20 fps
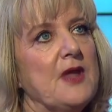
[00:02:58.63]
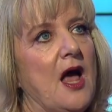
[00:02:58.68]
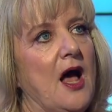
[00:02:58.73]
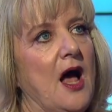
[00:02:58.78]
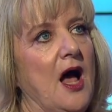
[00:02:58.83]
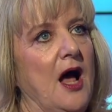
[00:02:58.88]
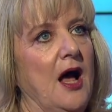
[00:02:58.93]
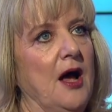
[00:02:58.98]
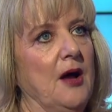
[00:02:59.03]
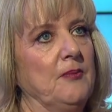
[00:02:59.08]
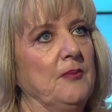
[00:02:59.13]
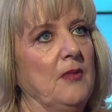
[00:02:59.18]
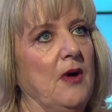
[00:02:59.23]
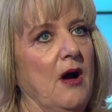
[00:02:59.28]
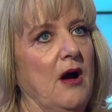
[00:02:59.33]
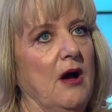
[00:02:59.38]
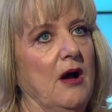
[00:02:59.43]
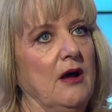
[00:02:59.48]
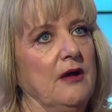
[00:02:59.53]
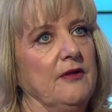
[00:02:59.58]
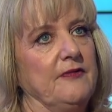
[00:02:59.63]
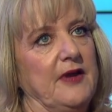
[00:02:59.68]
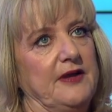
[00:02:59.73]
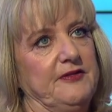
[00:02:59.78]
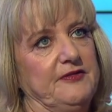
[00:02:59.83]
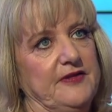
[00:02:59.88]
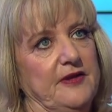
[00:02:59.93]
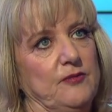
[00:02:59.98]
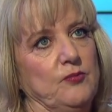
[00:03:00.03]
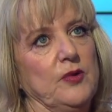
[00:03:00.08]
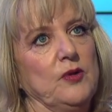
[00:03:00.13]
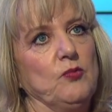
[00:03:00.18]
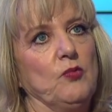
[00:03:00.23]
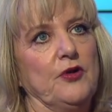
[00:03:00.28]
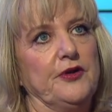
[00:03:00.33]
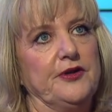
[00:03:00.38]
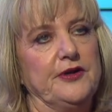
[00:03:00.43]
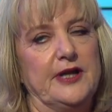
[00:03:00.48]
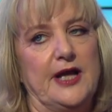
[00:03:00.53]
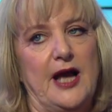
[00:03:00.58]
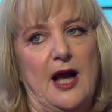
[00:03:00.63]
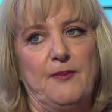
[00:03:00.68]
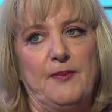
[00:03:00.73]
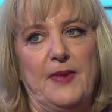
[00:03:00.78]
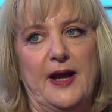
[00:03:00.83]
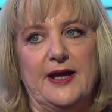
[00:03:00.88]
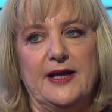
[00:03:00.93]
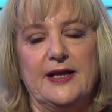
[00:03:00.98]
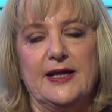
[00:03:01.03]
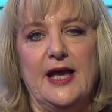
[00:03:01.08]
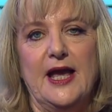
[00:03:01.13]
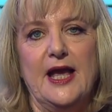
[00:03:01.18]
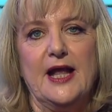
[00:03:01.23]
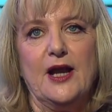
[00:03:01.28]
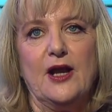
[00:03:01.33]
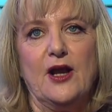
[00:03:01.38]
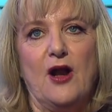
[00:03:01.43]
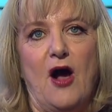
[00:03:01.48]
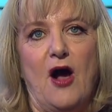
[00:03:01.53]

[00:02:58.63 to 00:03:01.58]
Um, uh, they said, "We want you to come back again," and